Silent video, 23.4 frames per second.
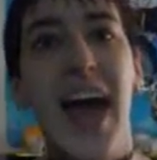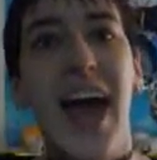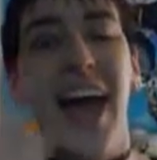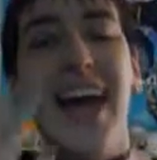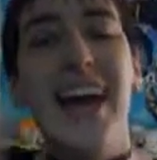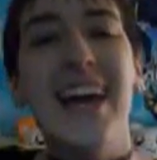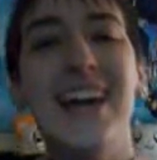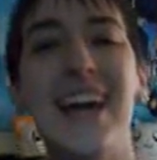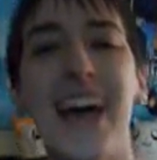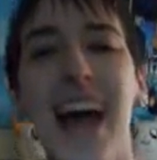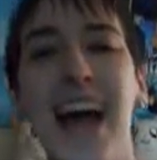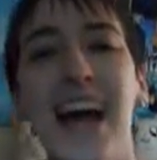
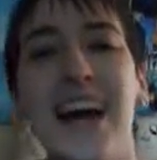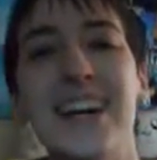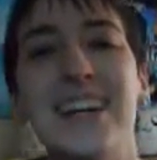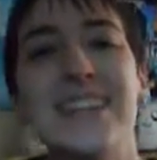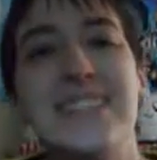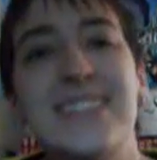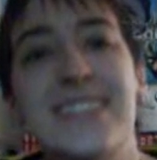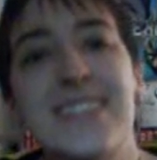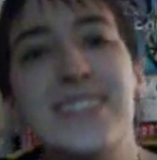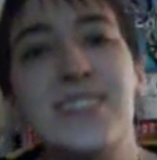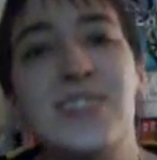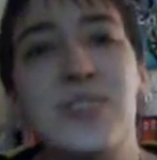Hey guys,
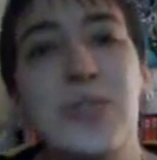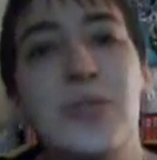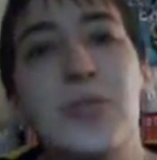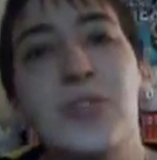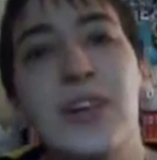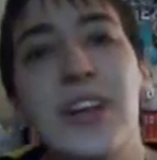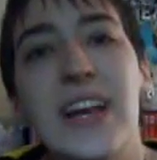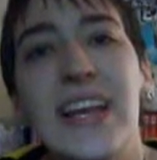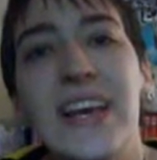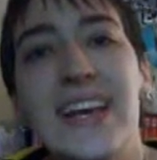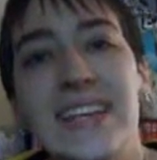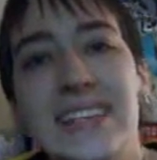it's
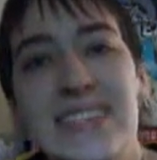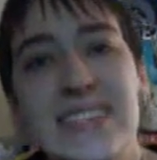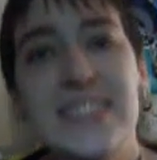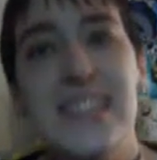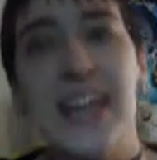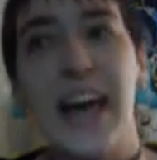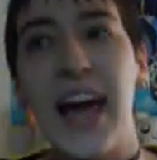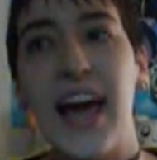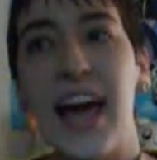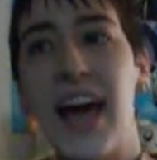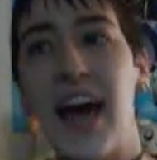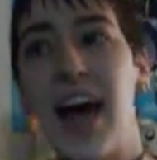Luna Lynn,
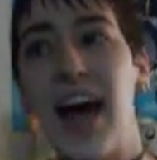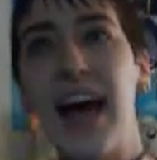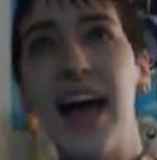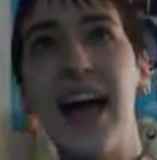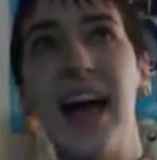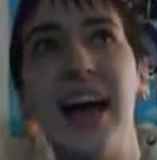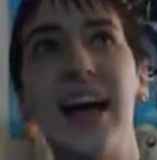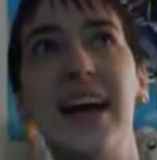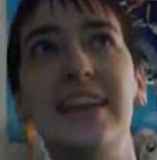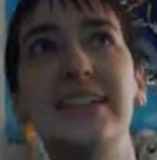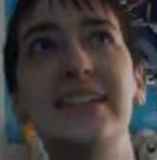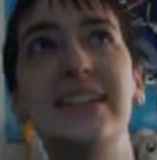
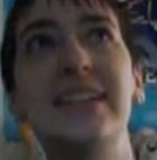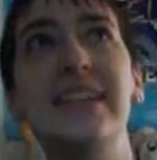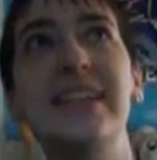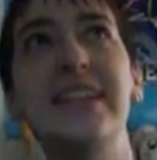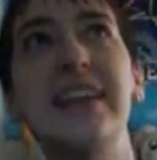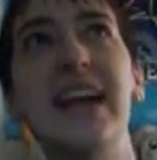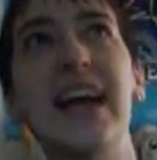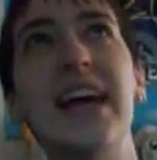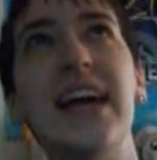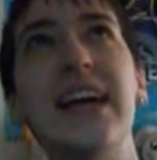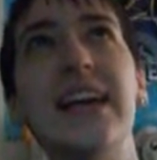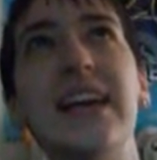and
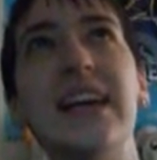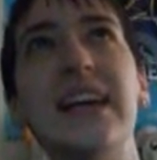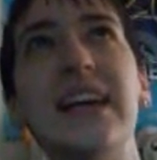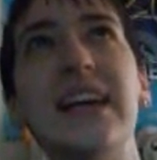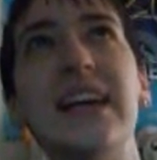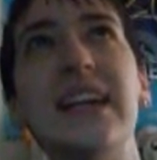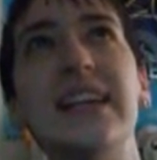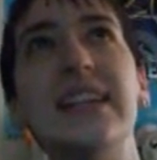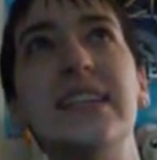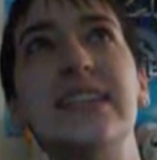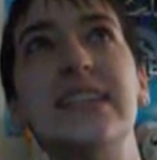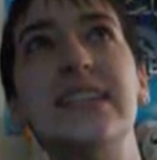today
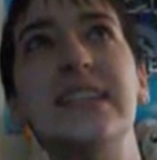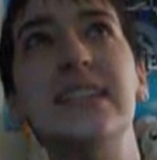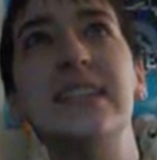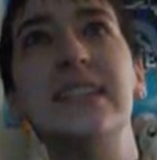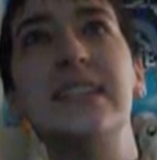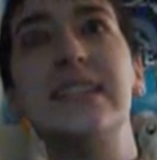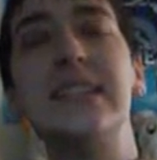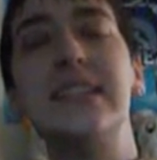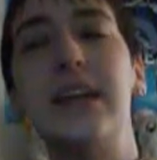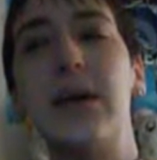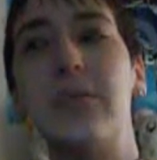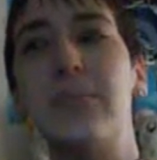is
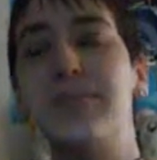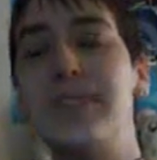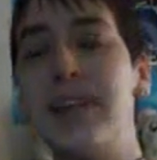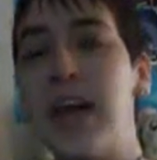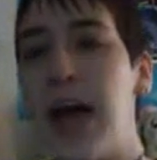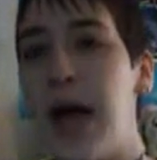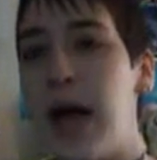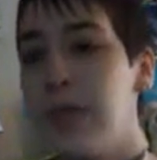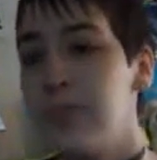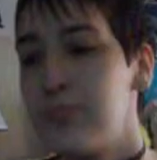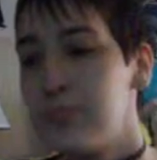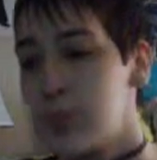
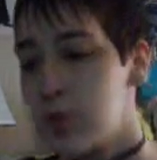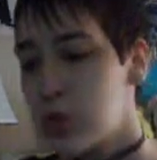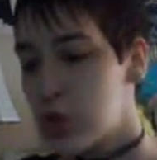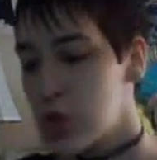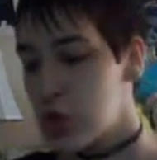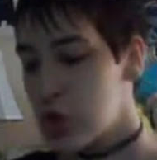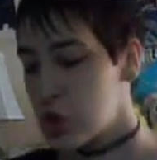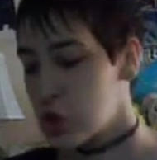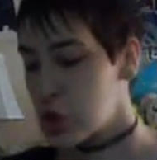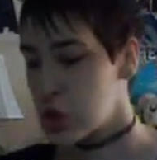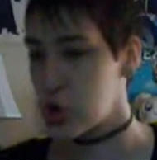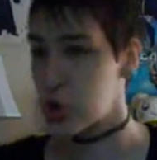
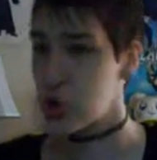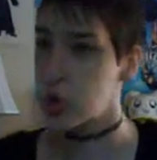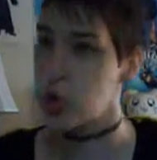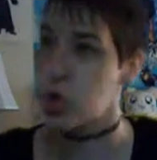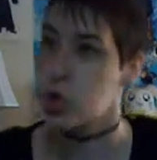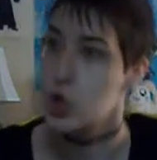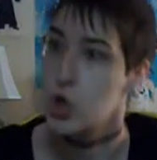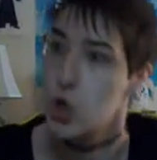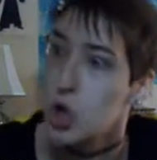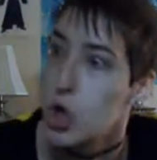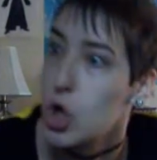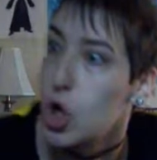
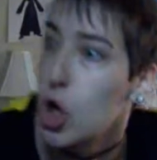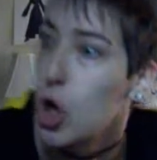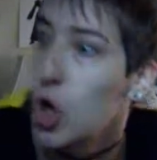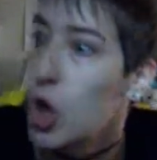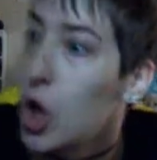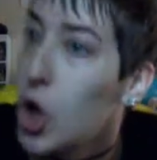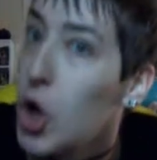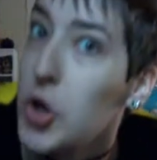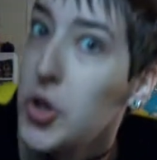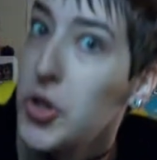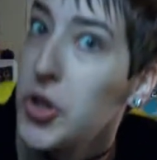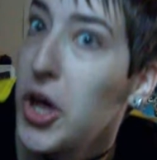
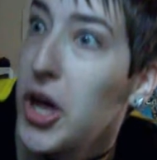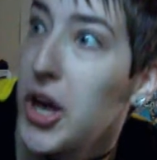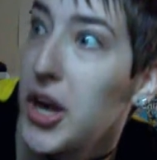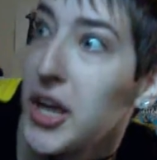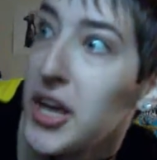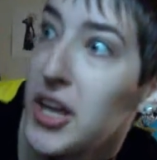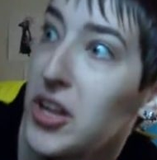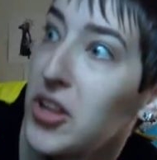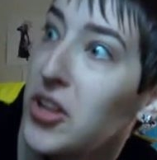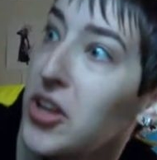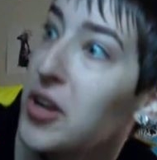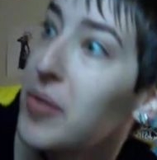September. Hold on, I
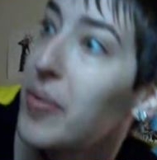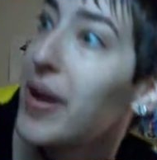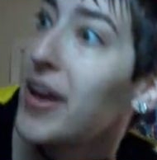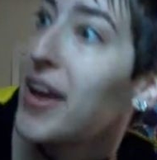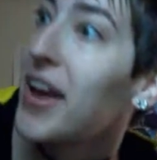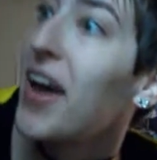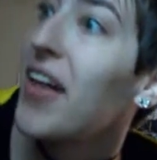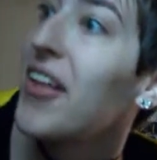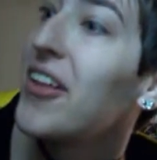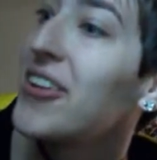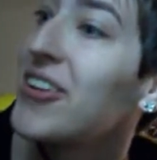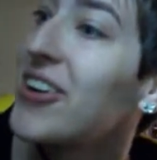gotta look at my
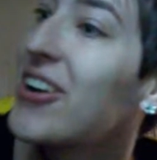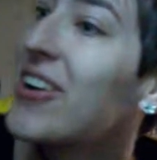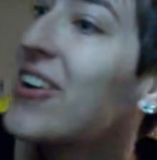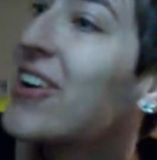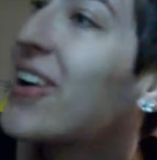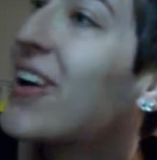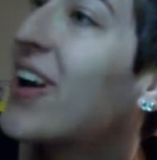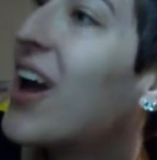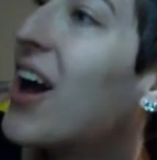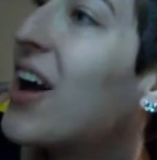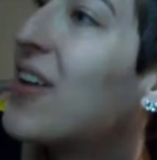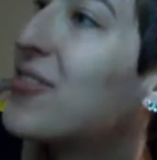calendar.
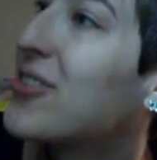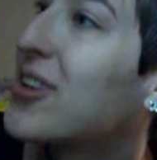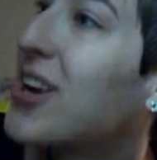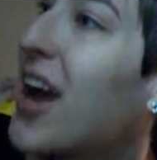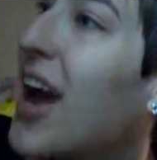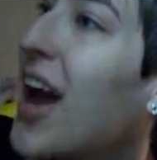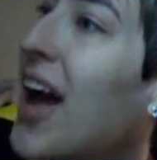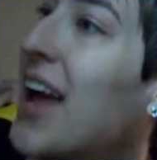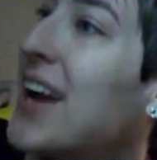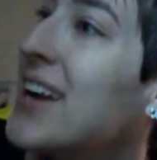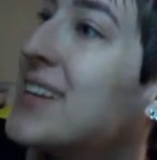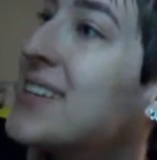I
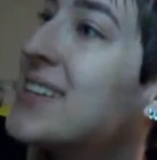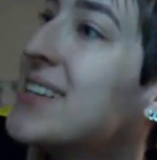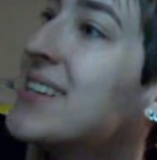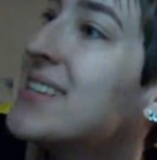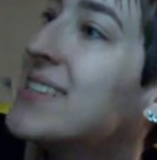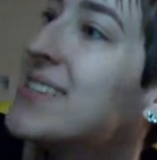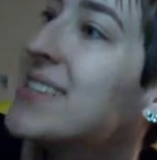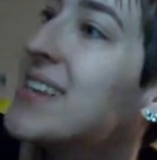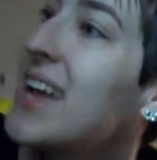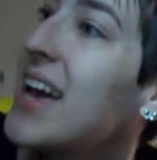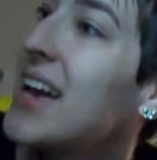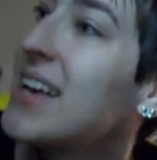forgot.
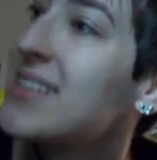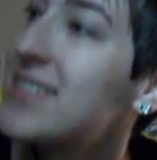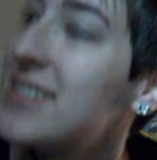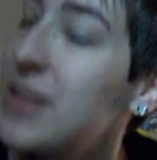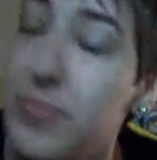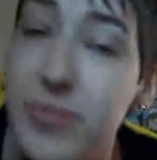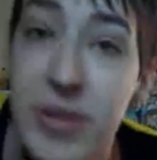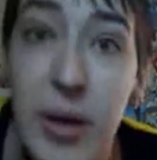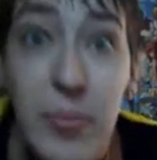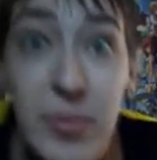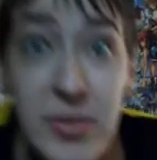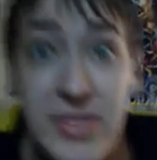Today is
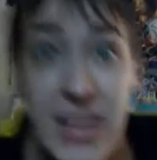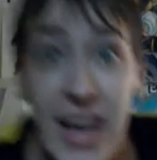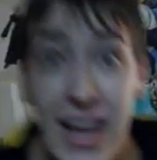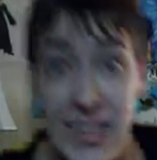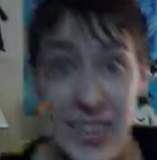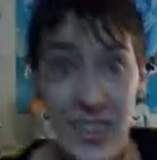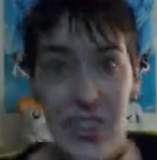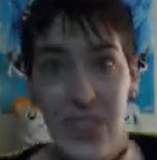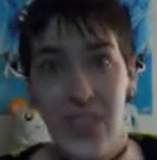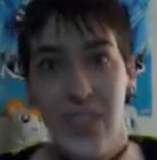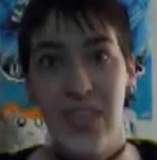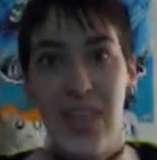September
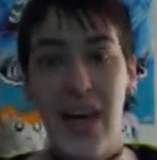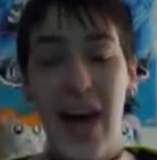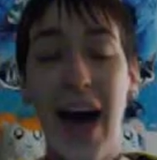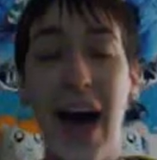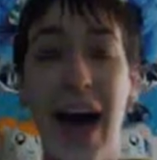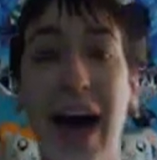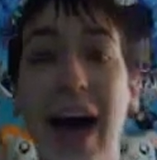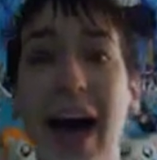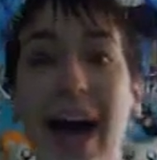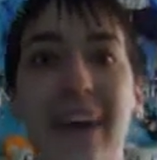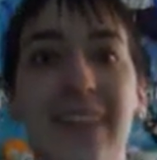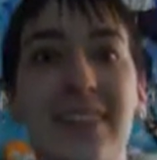10th.
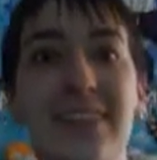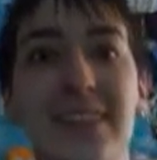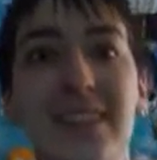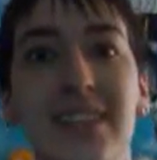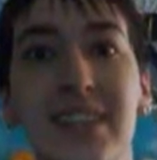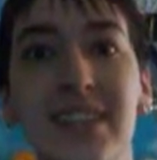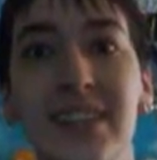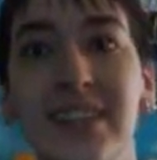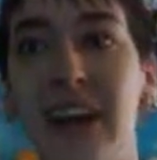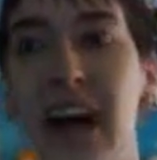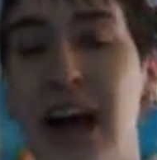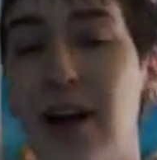Ha!
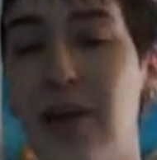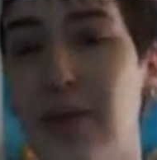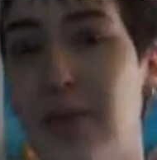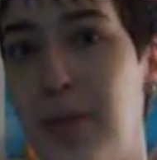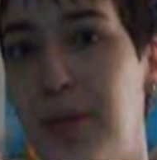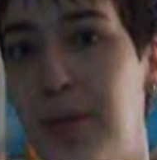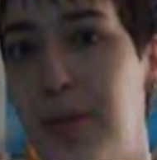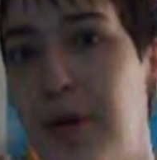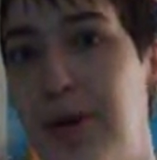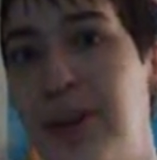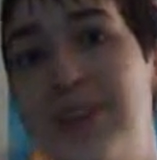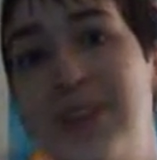I
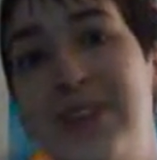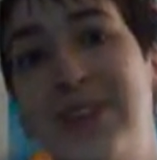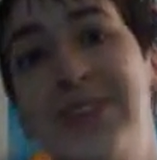remember.